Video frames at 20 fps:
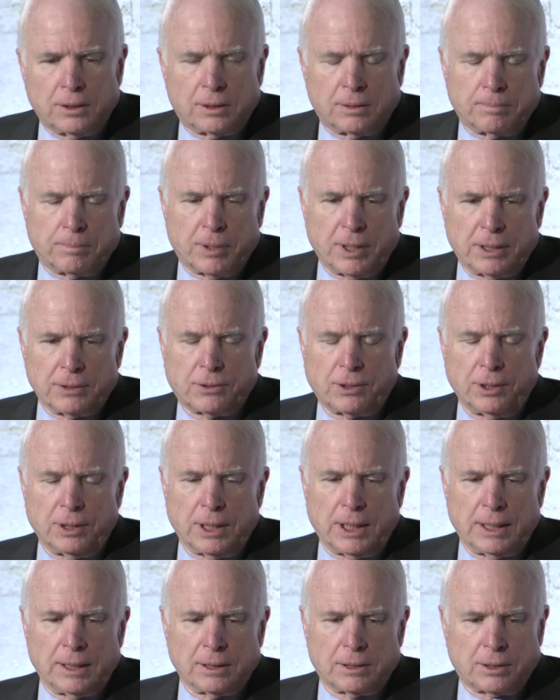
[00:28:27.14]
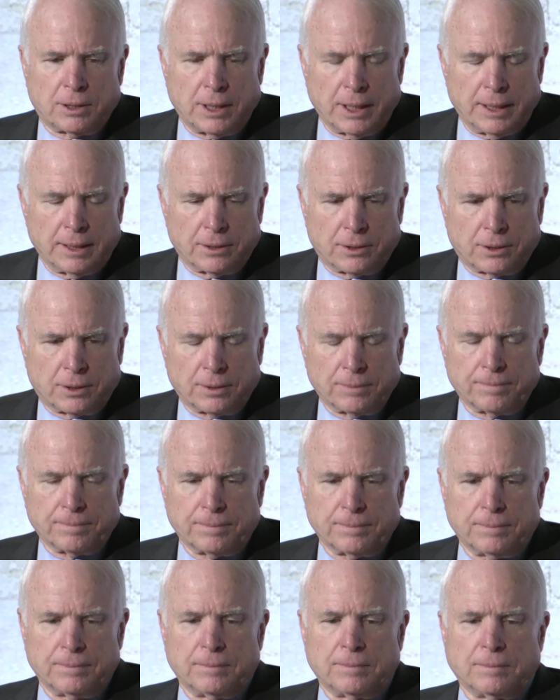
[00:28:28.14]
the President of the United States,
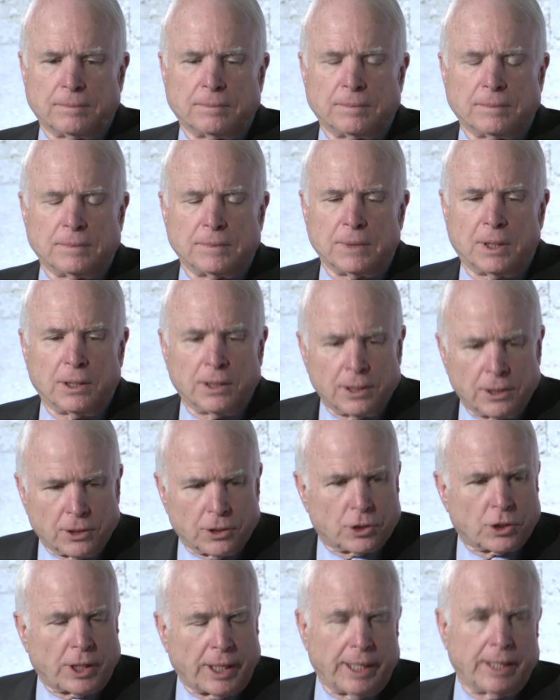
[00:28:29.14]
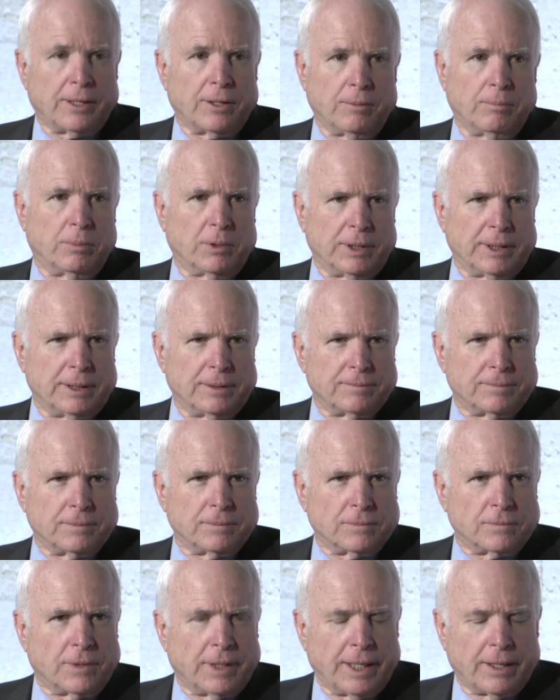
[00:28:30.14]
understandably,
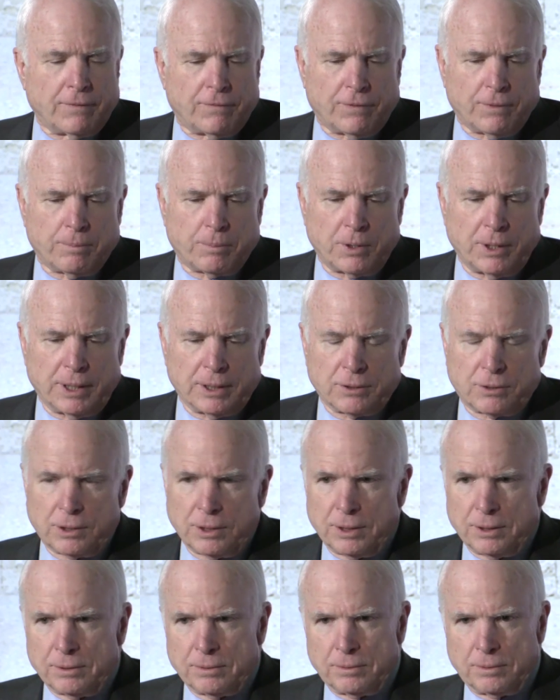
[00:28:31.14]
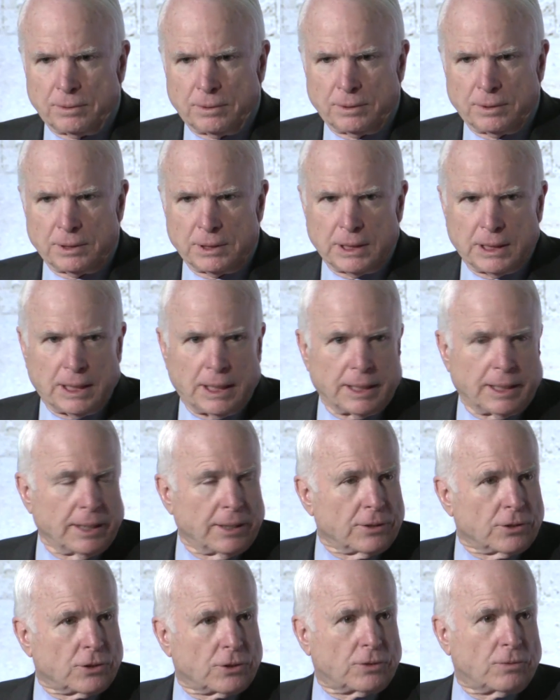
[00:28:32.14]
ran for president
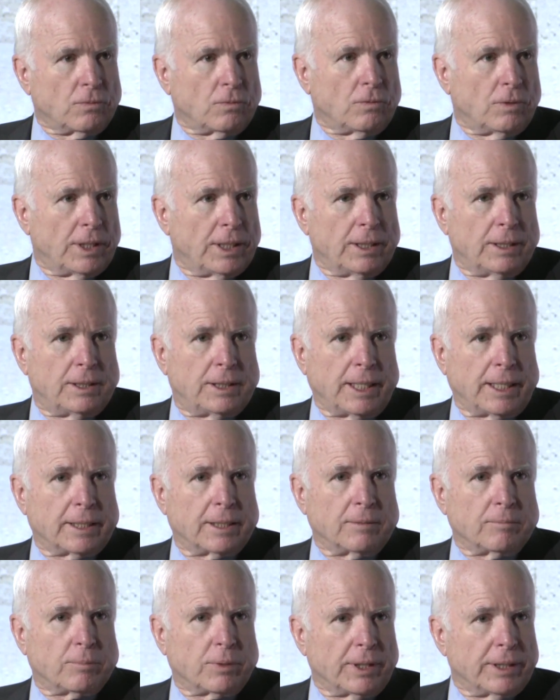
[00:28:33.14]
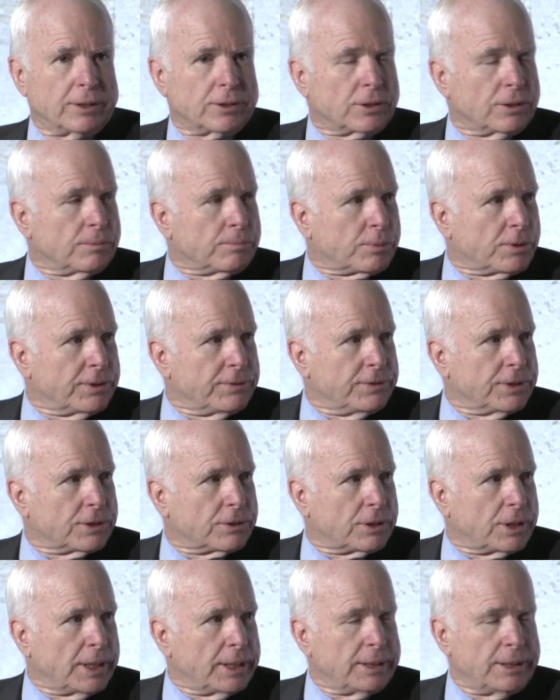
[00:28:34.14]
against what had taken place in the previous
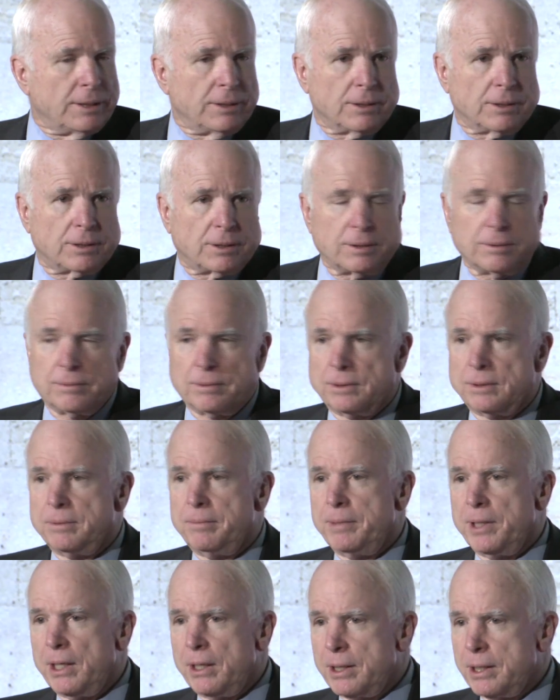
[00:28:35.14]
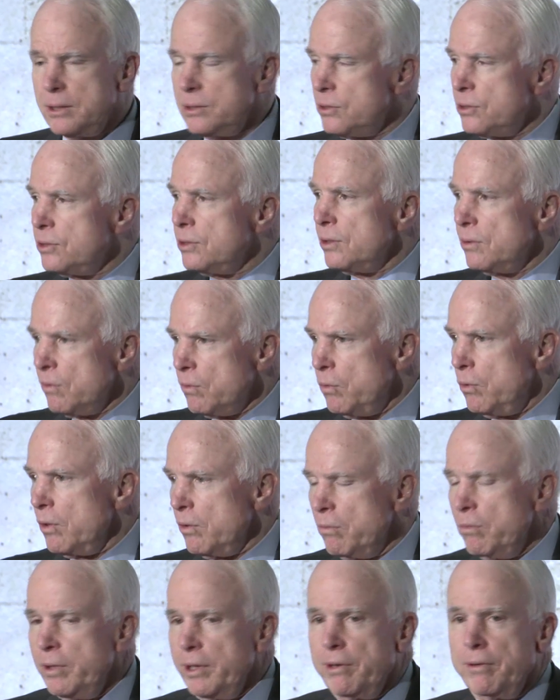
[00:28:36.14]
10 years. Americans war
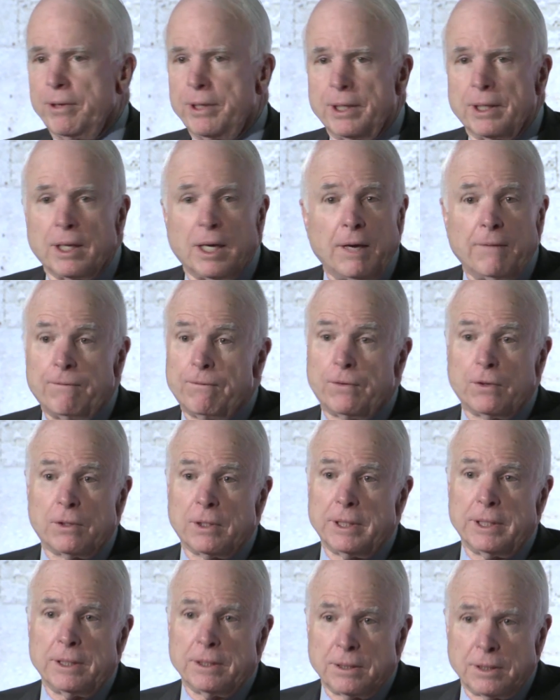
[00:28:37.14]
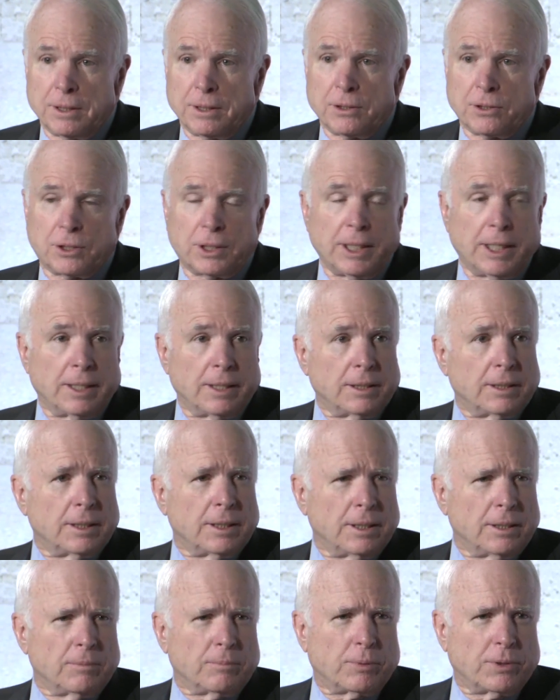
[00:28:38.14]
weary. I fully understand
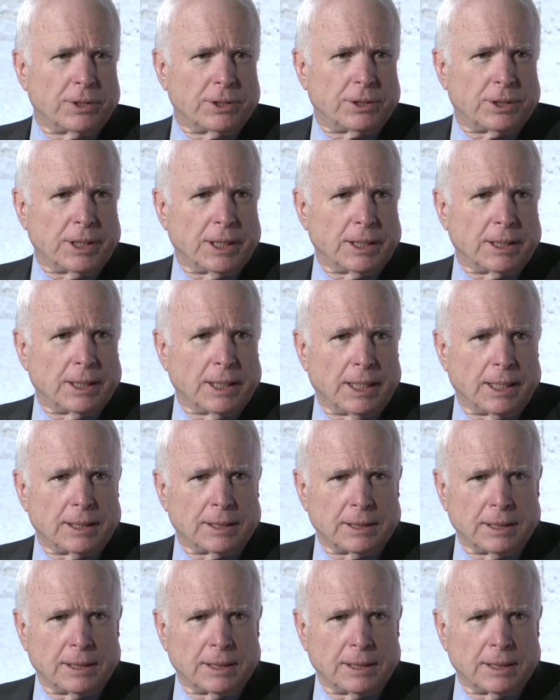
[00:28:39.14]
and appreciate that.